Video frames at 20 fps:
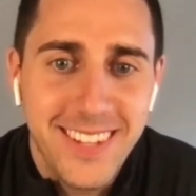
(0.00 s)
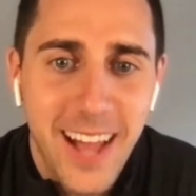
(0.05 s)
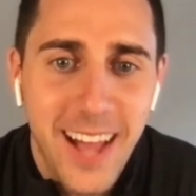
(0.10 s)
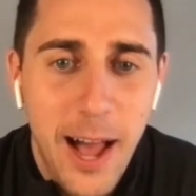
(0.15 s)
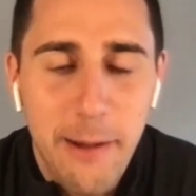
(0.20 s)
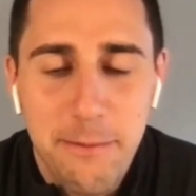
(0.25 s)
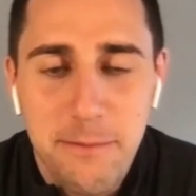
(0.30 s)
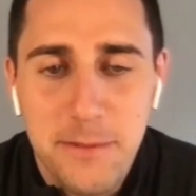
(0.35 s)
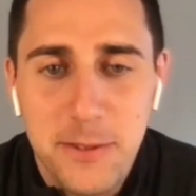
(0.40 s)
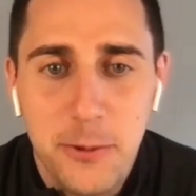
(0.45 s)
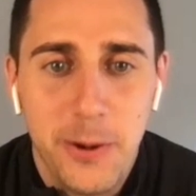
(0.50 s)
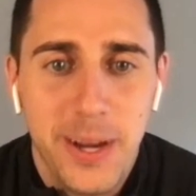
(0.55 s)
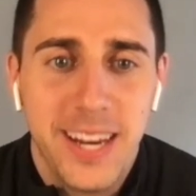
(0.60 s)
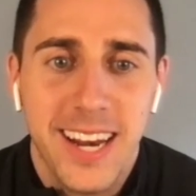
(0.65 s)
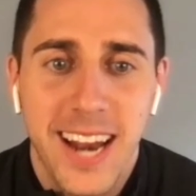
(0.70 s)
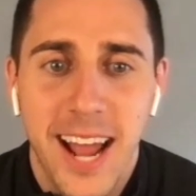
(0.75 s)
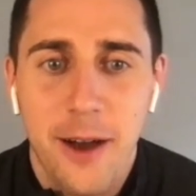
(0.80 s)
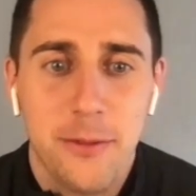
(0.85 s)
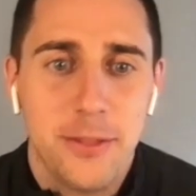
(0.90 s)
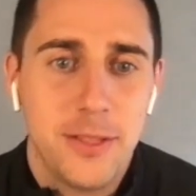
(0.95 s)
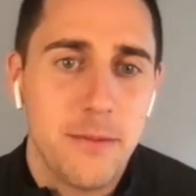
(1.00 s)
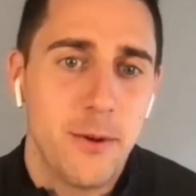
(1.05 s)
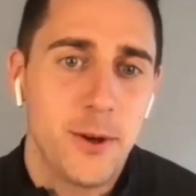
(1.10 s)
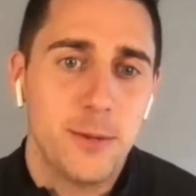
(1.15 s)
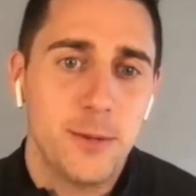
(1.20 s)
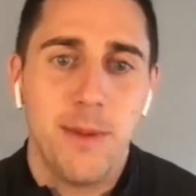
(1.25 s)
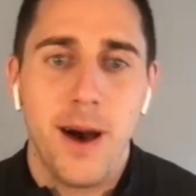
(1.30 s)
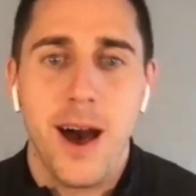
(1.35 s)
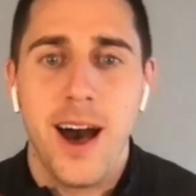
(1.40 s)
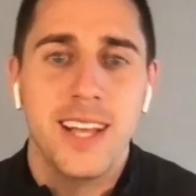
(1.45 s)
I've tweeted out the
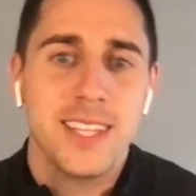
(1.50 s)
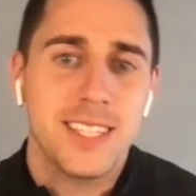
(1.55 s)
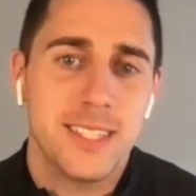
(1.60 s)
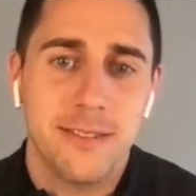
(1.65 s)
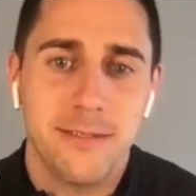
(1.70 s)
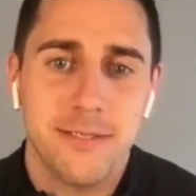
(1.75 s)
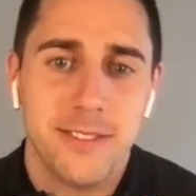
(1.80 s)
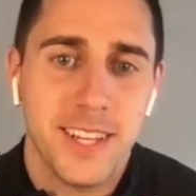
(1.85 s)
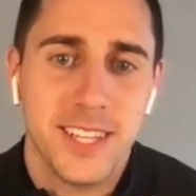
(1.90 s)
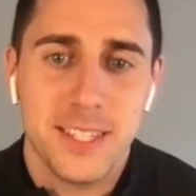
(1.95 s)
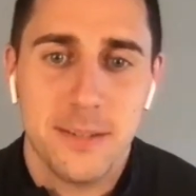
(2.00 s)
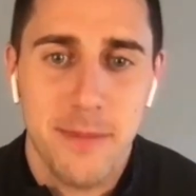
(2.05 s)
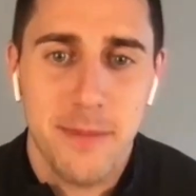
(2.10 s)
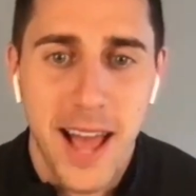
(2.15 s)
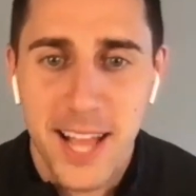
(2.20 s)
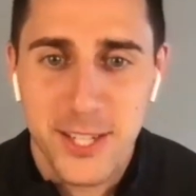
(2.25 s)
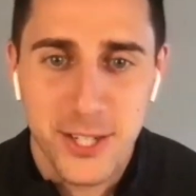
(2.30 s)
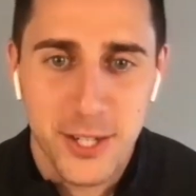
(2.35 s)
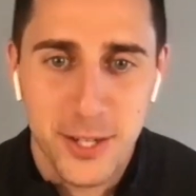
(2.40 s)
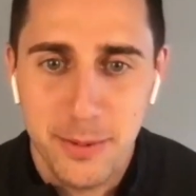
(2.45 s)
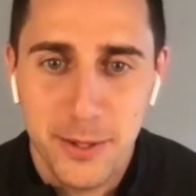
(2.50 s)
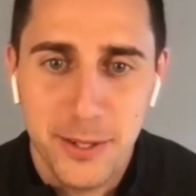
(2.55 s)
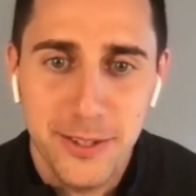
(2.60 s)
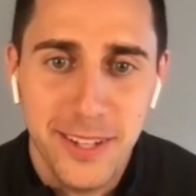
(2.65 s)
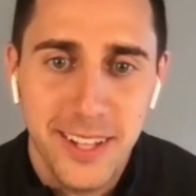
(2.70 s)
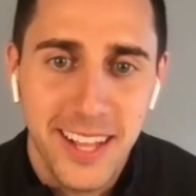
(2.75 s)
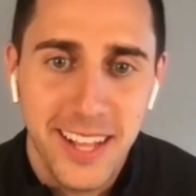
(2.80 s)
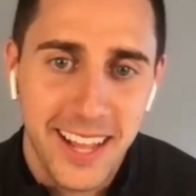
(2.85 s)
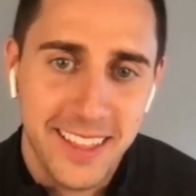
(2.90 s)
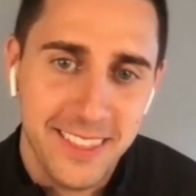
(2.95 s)
most positive things
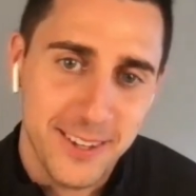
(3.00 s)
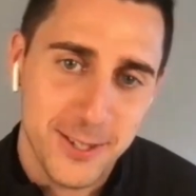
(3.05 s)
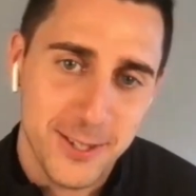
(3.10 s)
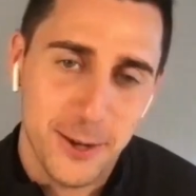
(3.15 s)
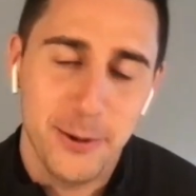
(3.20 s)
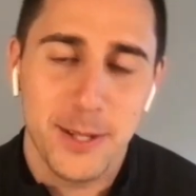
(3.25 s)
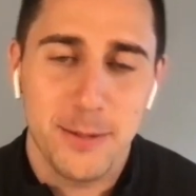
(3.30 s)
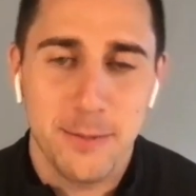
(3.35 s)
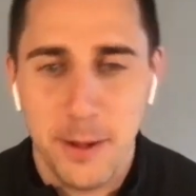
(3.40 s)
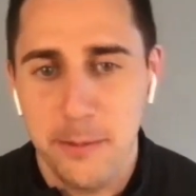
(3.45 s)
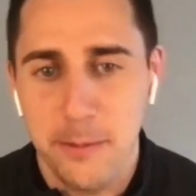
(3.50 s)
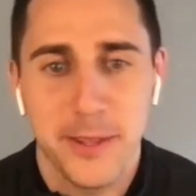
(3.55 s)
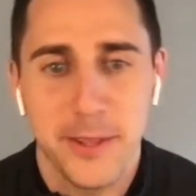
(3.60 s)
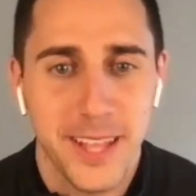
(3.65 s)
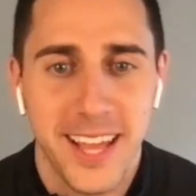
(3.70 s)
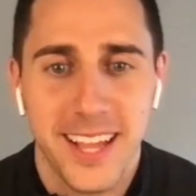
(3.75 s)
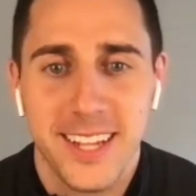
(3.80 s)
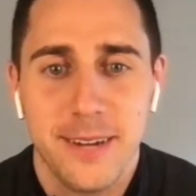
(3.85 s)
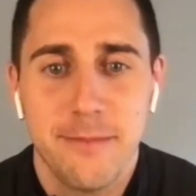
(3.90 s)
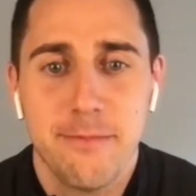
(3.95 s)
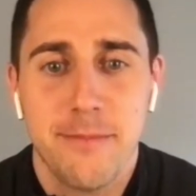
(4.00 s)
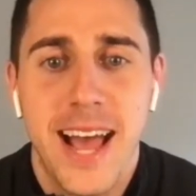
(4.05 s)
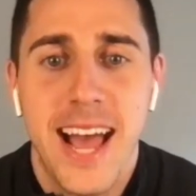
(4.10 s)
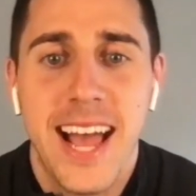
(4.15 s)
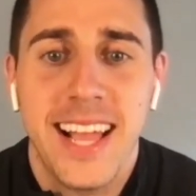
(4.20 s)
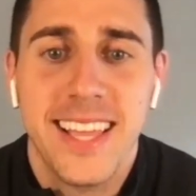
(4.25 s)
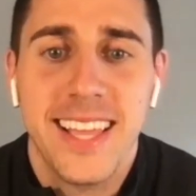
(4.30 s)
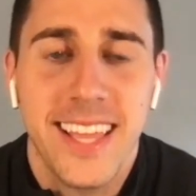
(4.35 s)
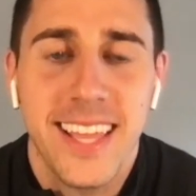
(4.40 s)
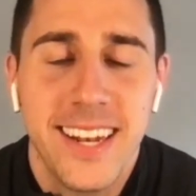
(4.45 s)
imaginable, and there's always people that come
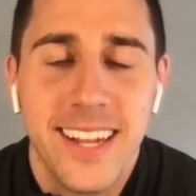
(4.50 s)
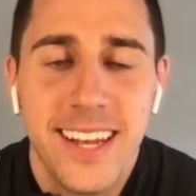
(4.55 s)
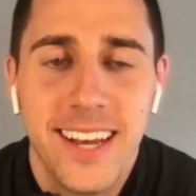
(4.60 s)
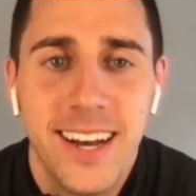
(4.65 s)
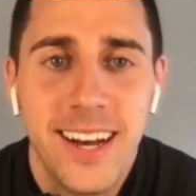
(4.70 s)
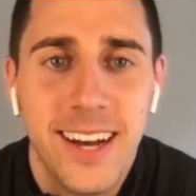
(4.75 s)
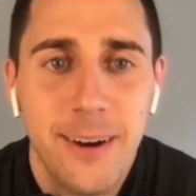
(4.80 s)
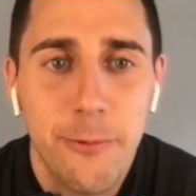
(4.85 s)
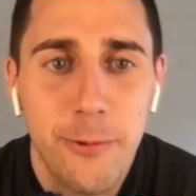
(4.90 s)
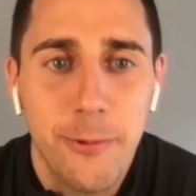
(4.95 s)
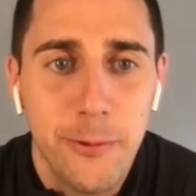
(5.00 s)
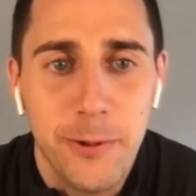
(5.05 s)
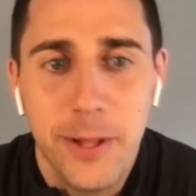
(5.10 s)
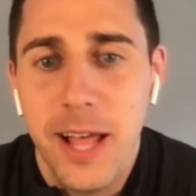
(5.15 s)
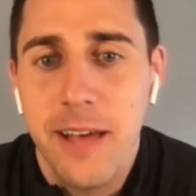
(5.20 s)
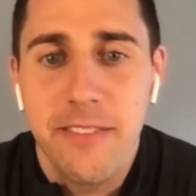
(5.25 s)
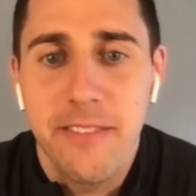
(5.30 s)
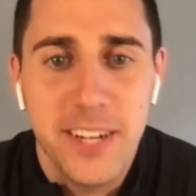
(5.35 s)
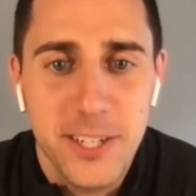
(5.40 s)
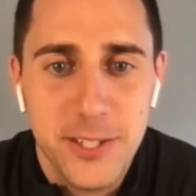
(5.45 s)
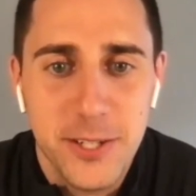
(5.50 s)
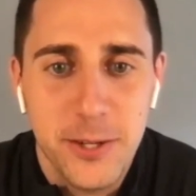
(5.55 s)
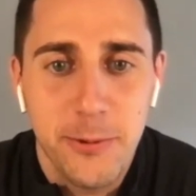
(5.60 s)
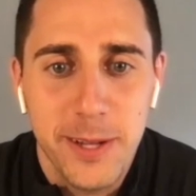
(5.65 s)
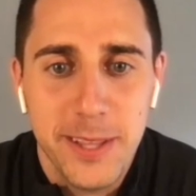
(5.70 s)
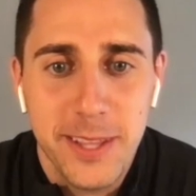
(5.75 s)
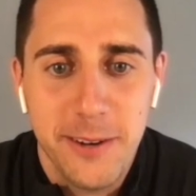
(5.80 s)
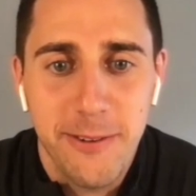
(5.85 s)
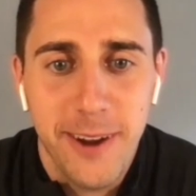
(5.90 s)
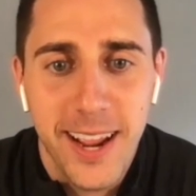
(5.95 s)
back and uh, will we'll have an issue
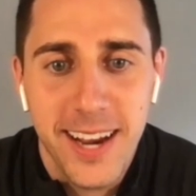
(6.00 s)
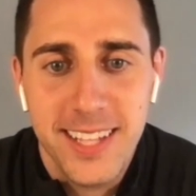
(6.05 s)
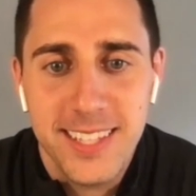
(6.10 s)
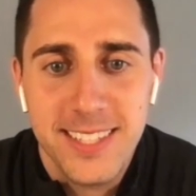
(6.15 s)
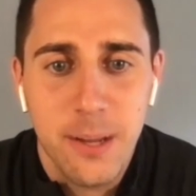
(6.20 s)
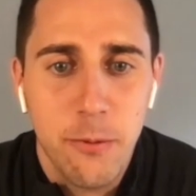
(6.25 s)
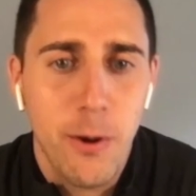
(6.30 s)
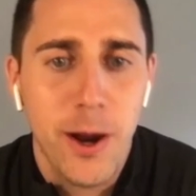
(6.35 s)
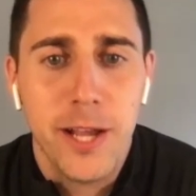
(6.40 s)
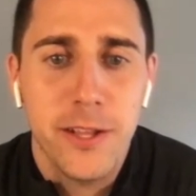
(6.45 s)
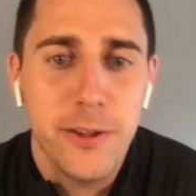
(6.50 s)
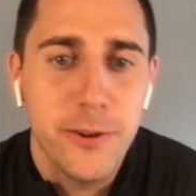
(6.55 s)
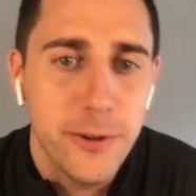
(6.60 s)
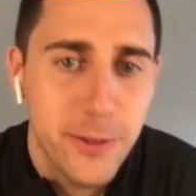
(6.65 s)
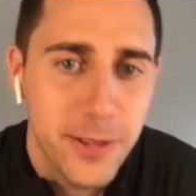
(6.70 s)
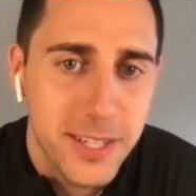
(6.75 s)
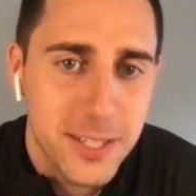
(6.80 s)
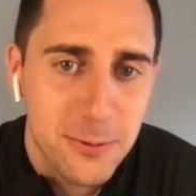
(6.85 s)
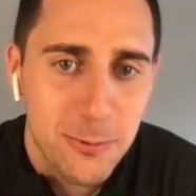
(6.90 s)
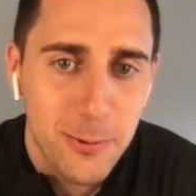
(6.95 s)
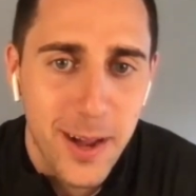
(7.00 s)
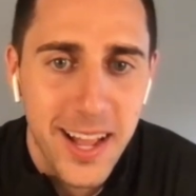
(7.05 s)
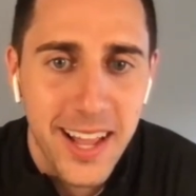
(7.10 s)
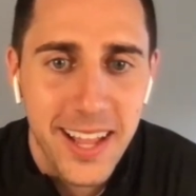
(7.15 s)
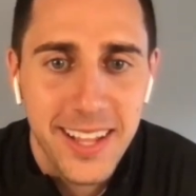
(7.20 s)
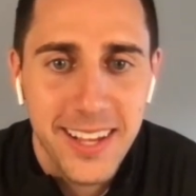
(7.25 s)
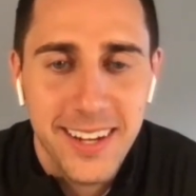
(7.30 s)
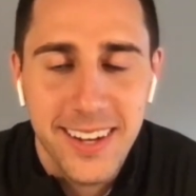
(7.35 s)
with it, right? And say, why don't you do this way?